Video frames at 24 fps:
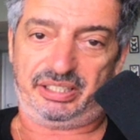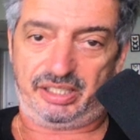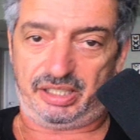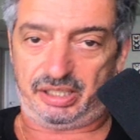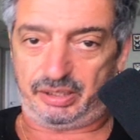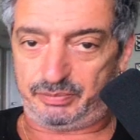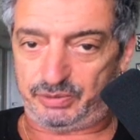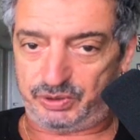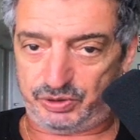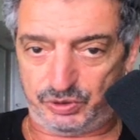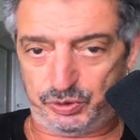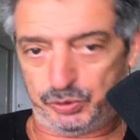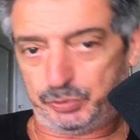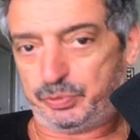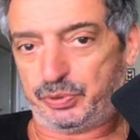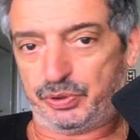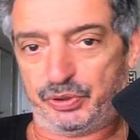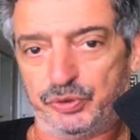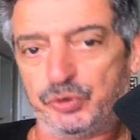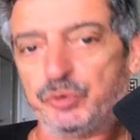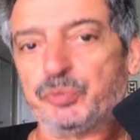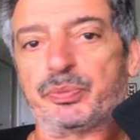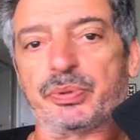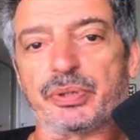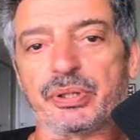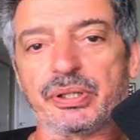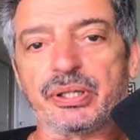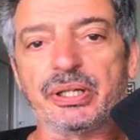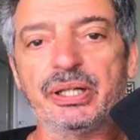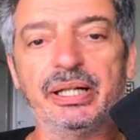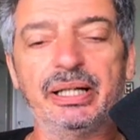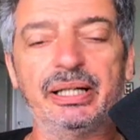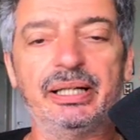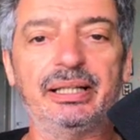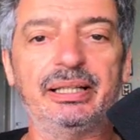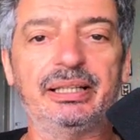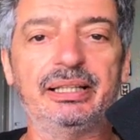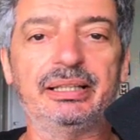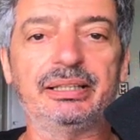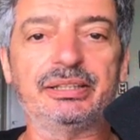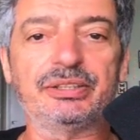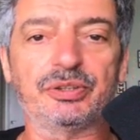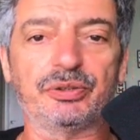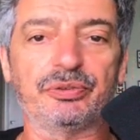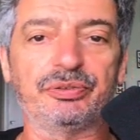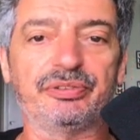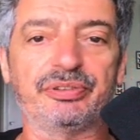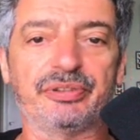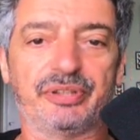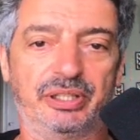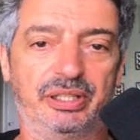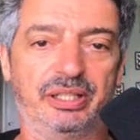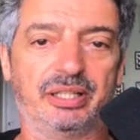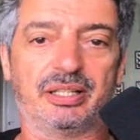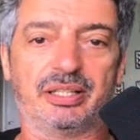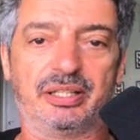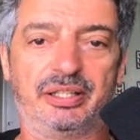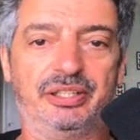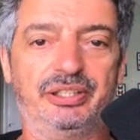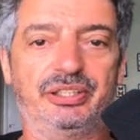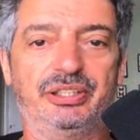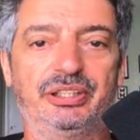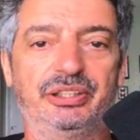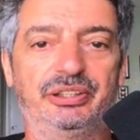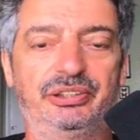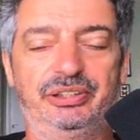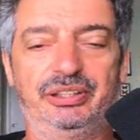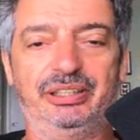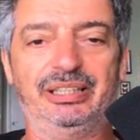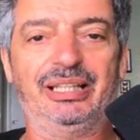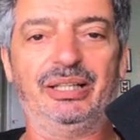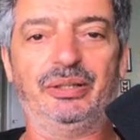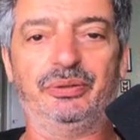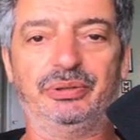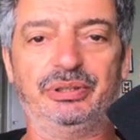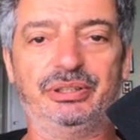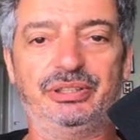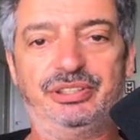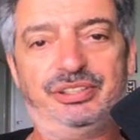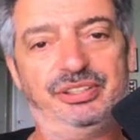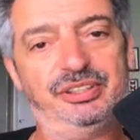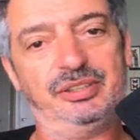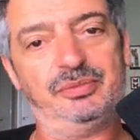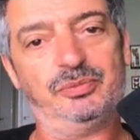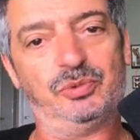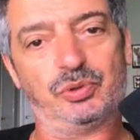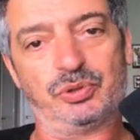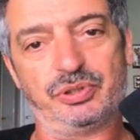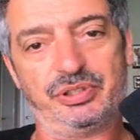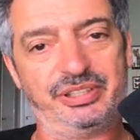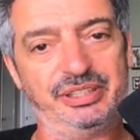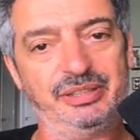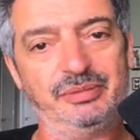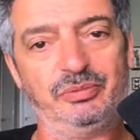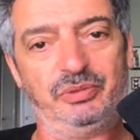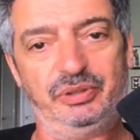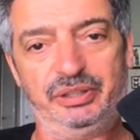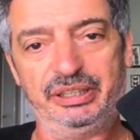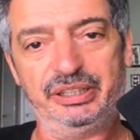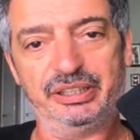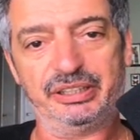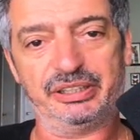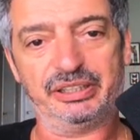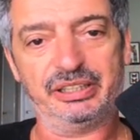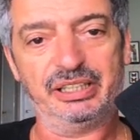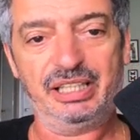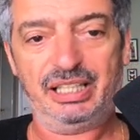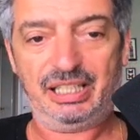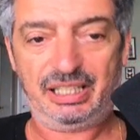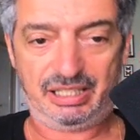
I am a super duper software architect in our team or team leader.